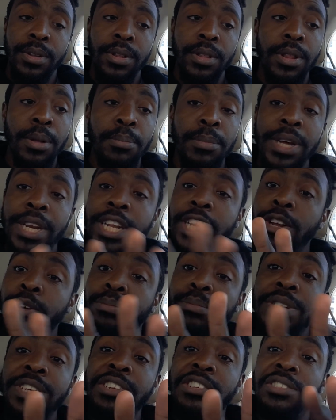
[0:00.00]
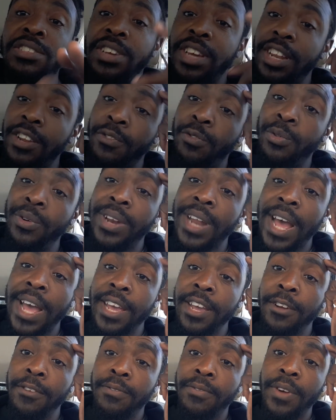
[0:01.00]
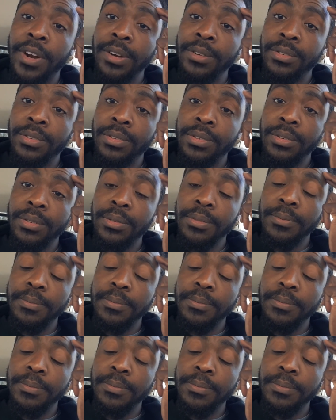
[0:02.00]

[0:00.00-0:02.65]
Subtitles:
The money don't mean shit if we're not here first.